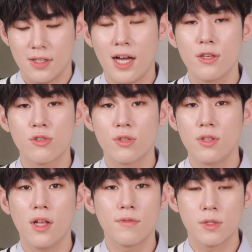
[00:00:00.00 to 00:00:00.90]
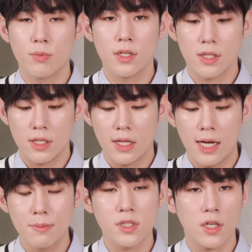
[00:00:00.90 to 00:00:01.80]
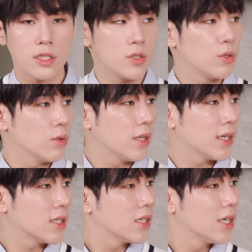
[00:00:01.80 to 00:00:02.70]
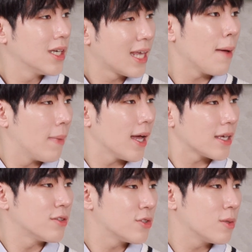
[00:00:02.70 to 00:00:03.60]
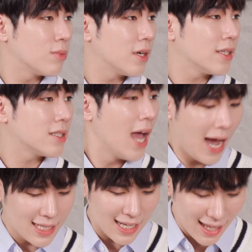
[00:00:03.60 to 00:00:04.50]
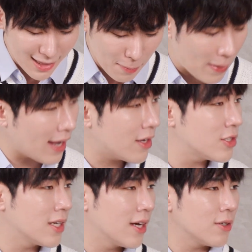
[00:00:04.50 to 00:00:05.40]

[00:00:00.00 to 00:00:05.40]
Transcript: I used to love this brand and I'm starting to like get back into the brand. Yeah, and I like the packaging.